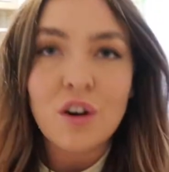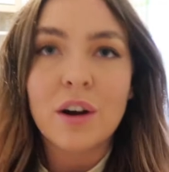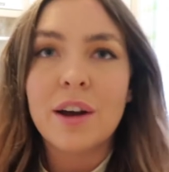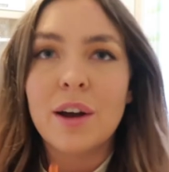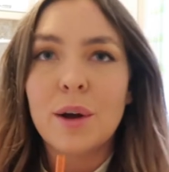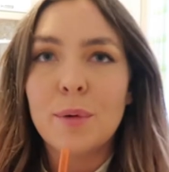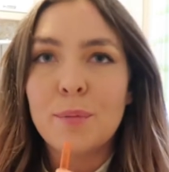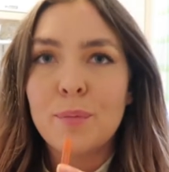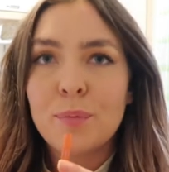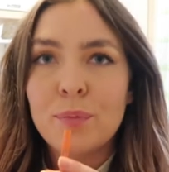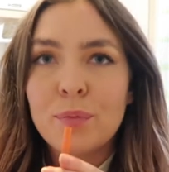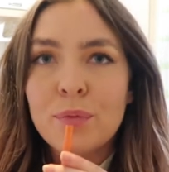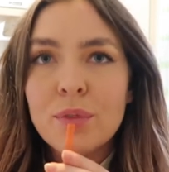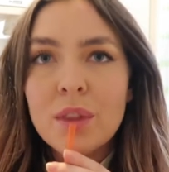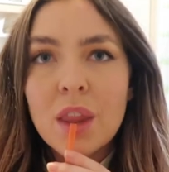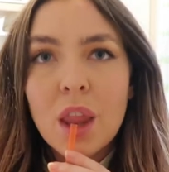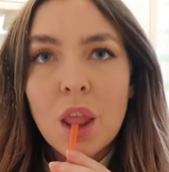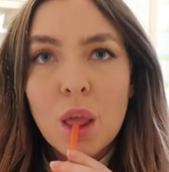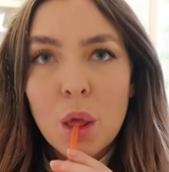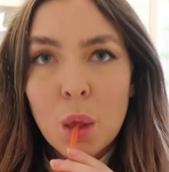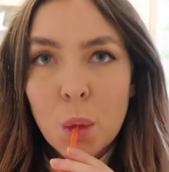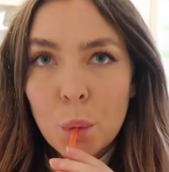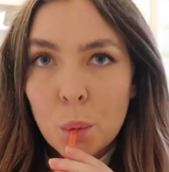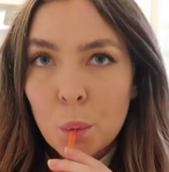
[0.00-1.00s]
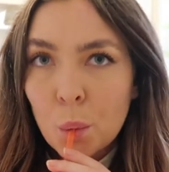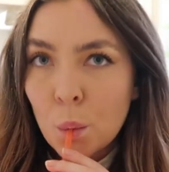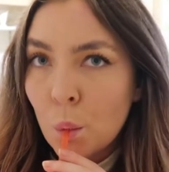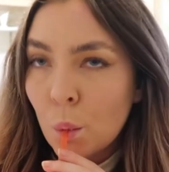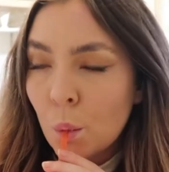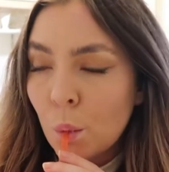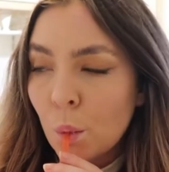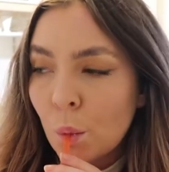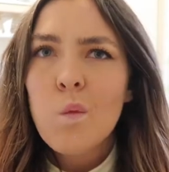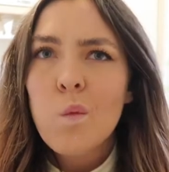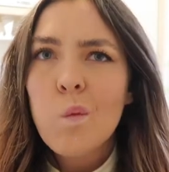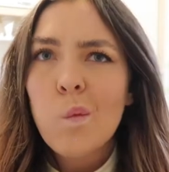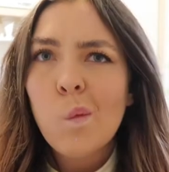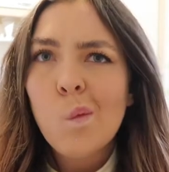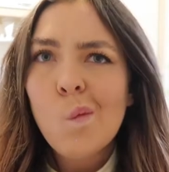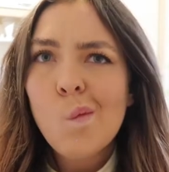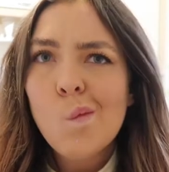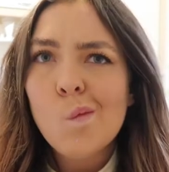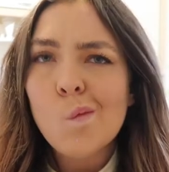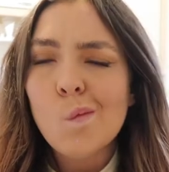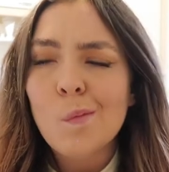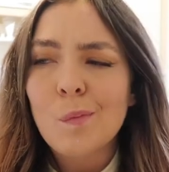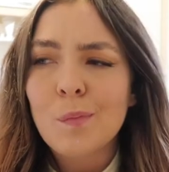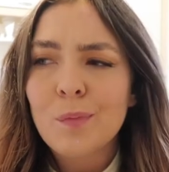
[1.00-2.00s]
try it.
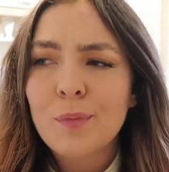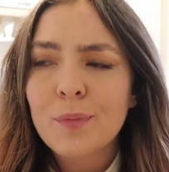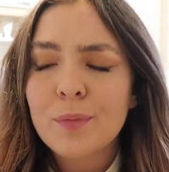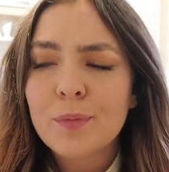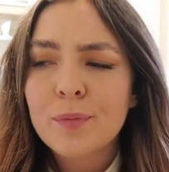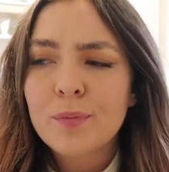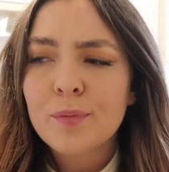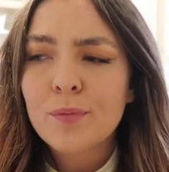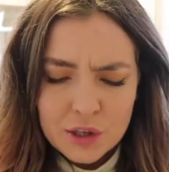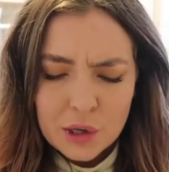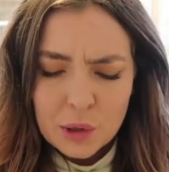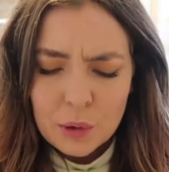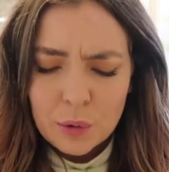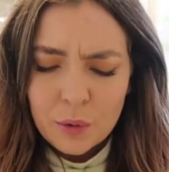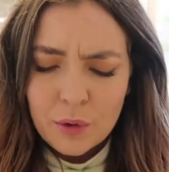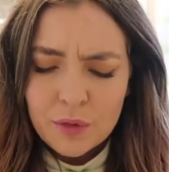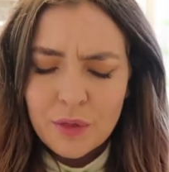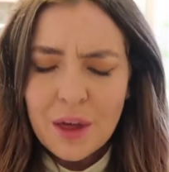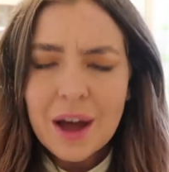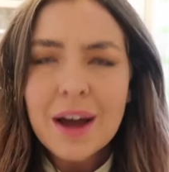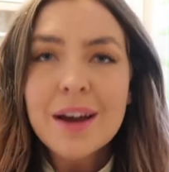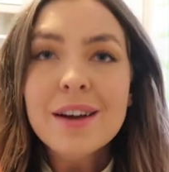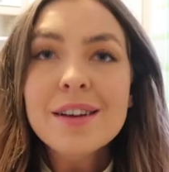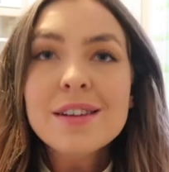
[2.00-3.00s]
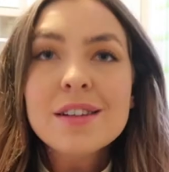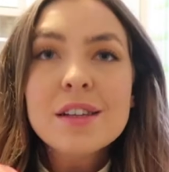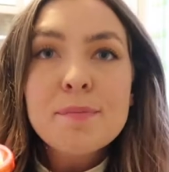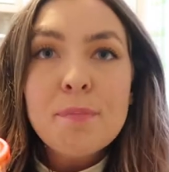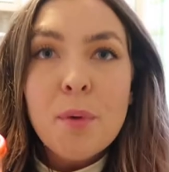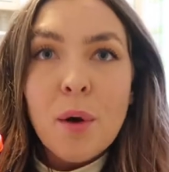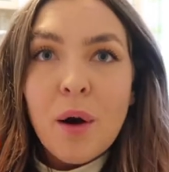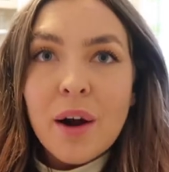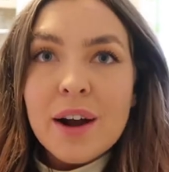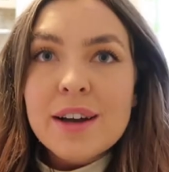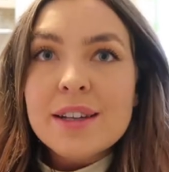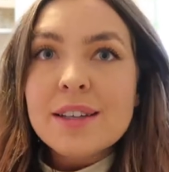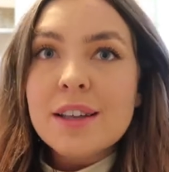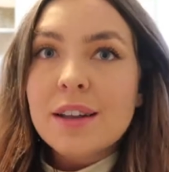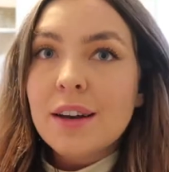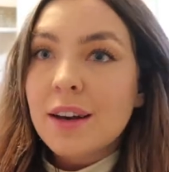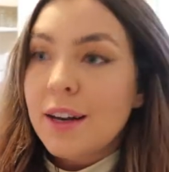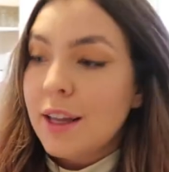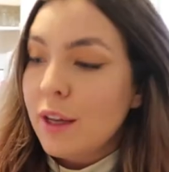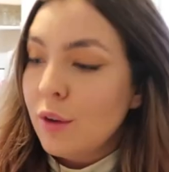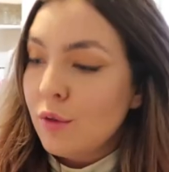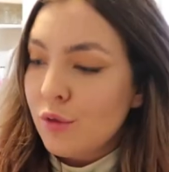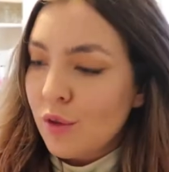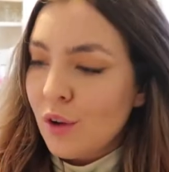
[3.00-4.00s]
Hmm. So that is
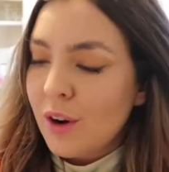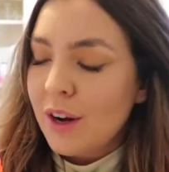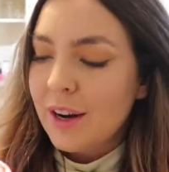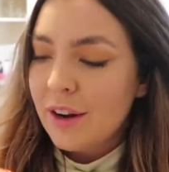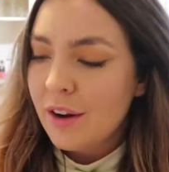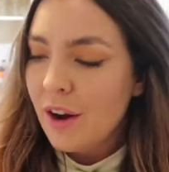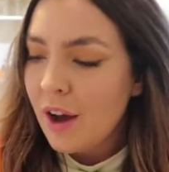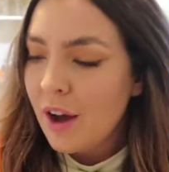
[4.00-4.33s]
surprisingly really